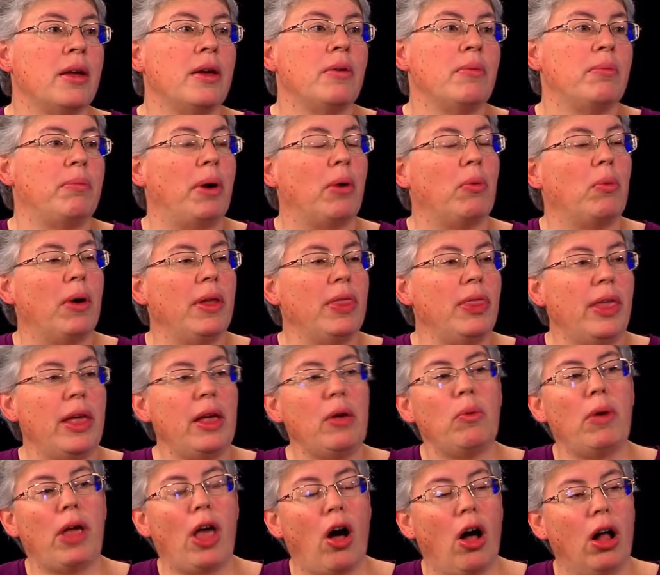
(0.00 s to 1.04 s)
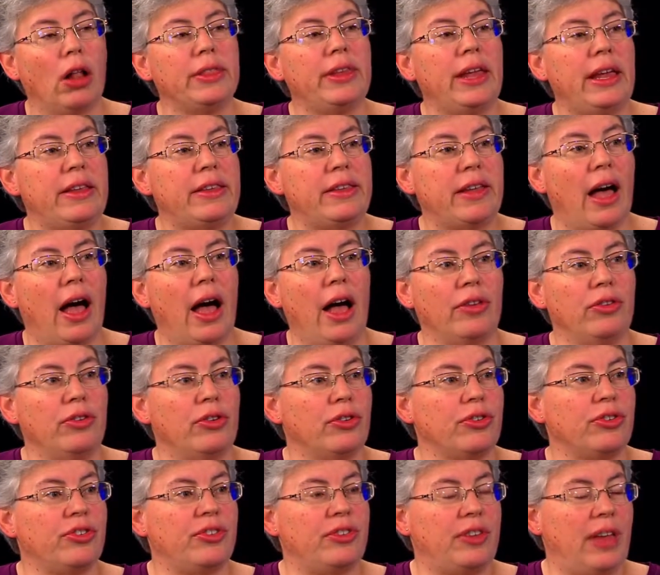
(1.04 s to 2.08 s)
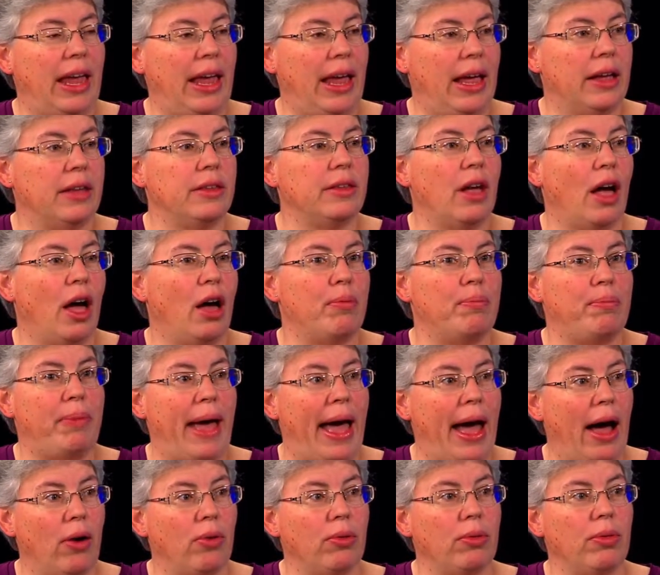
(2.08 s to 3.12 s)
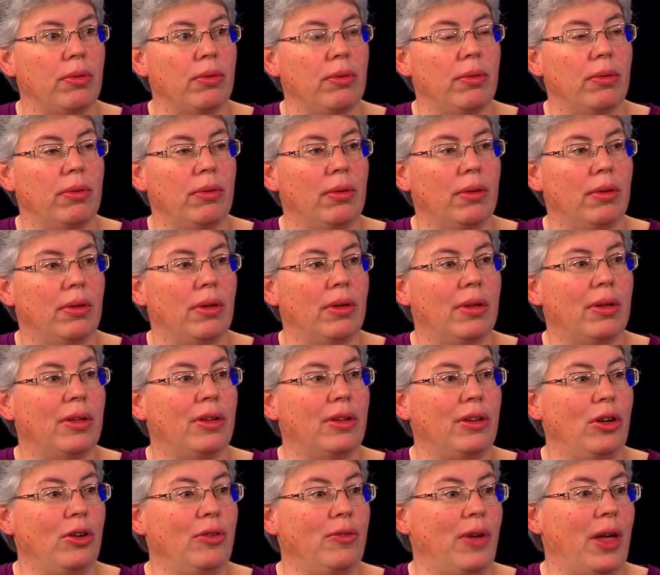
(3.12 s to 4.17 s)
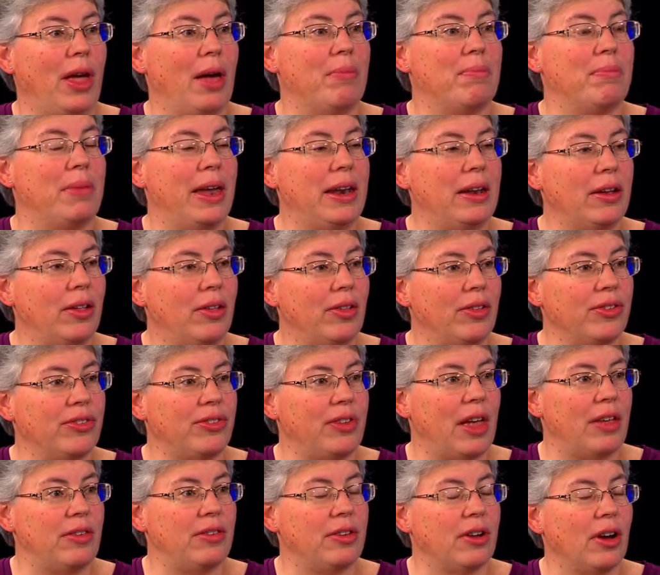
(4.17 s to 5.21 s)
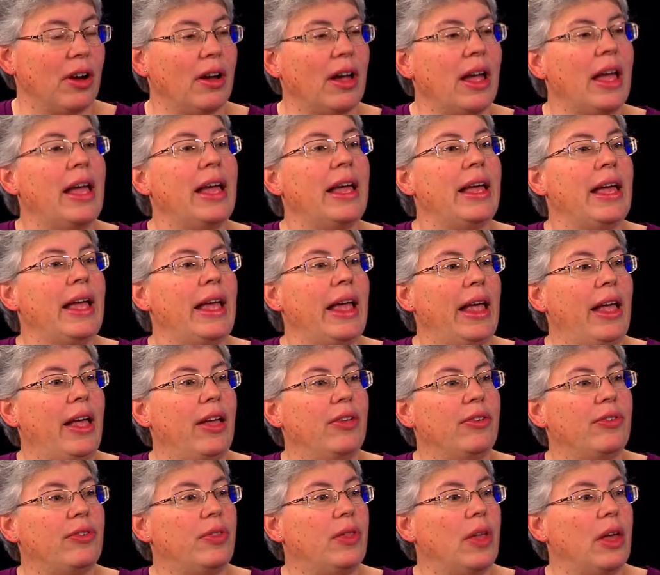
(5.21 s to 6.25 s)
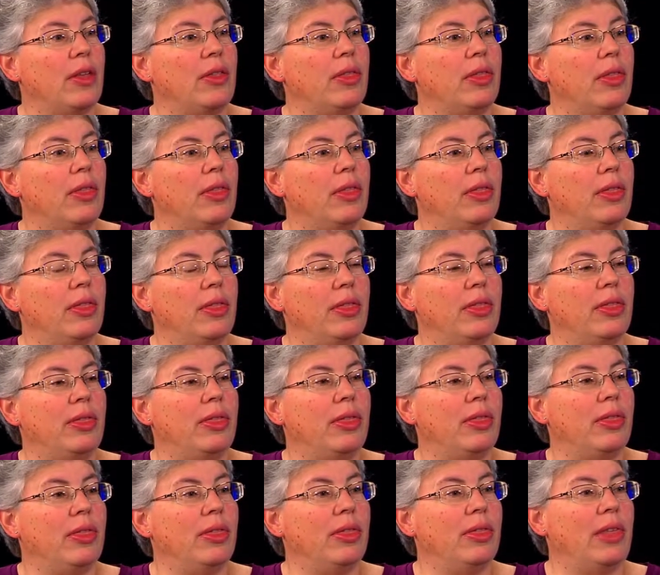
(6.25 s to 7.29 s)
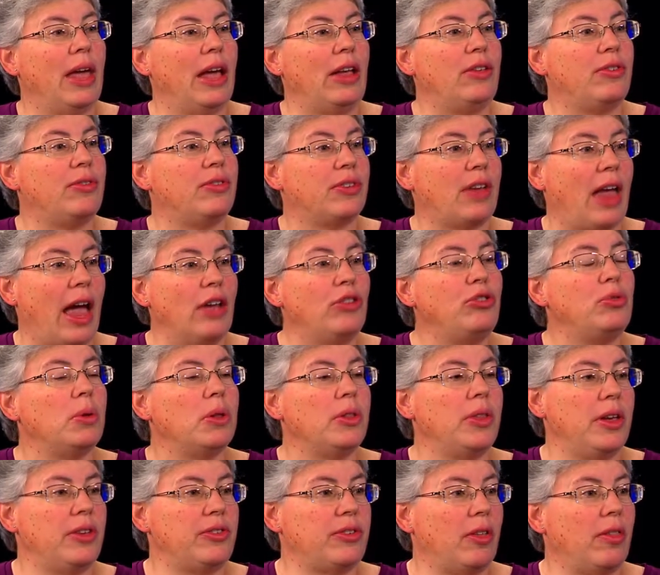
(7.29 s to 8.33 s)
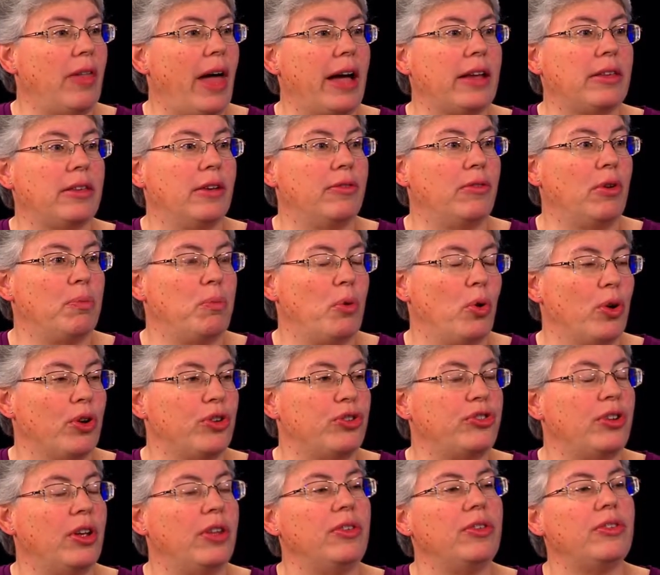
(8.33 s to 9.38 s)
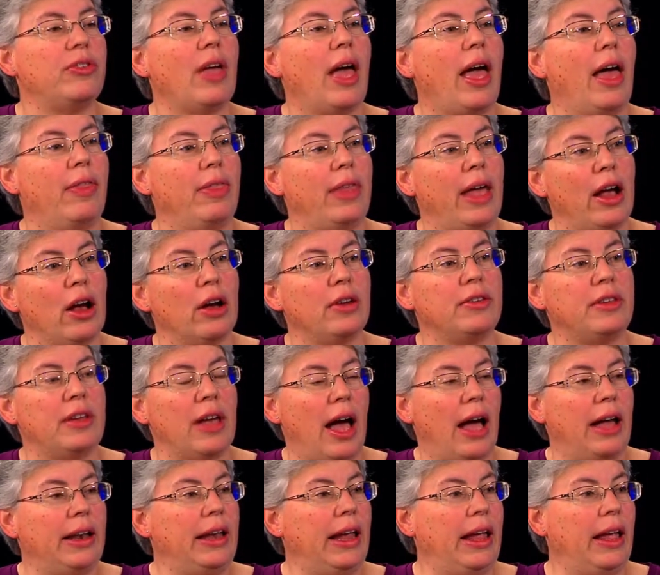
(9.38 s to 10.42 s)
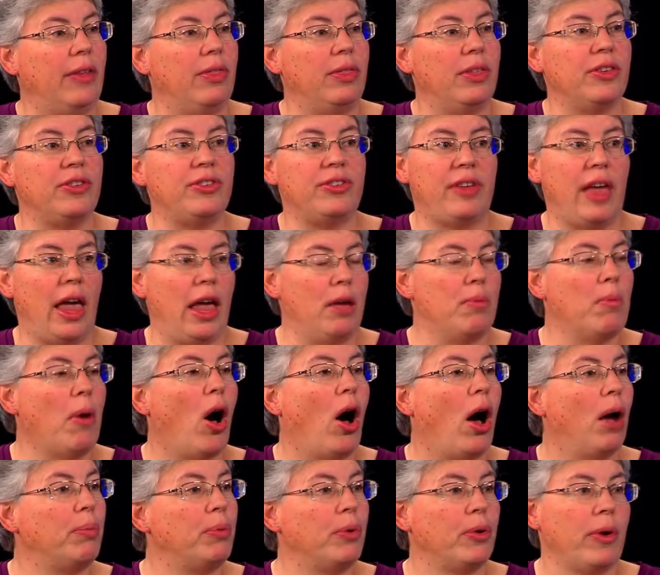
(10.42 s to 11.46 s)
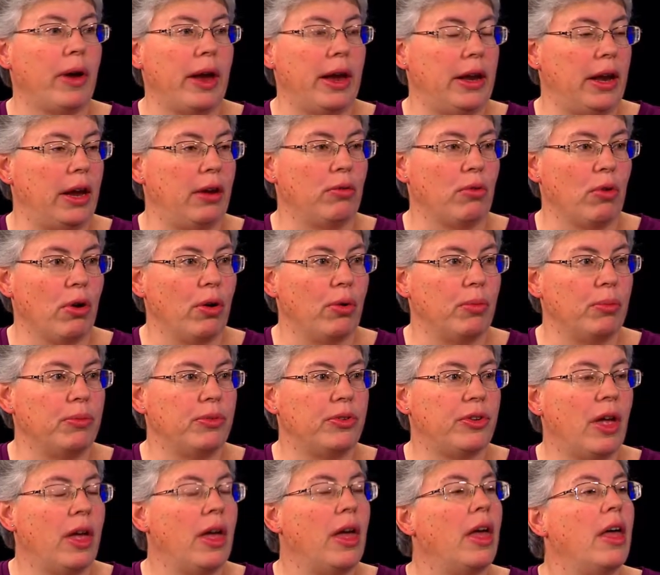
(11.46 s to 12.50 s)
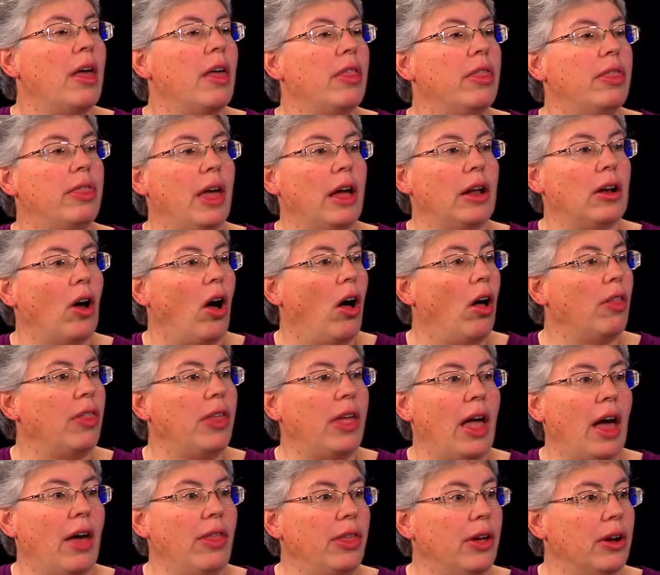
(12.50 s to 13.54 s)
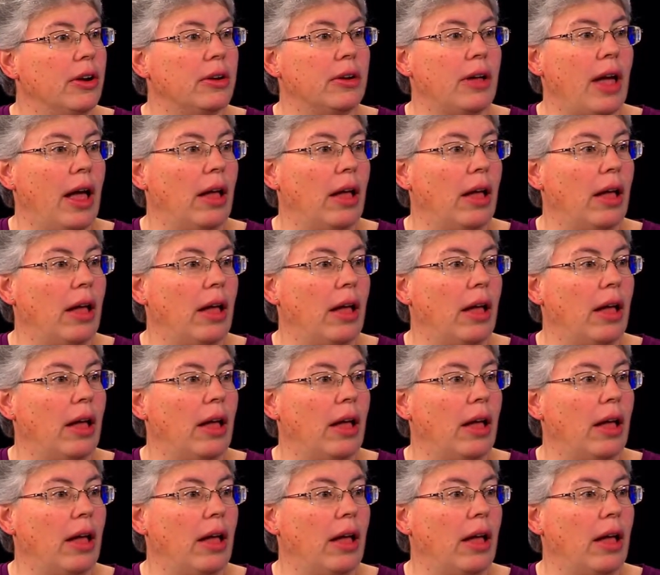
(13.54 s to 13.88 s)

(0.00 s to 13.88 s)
But one thing we all need to understand about U V M Medical Center is that they schedule these elective abortions and they are done in the same operating rooms that all the other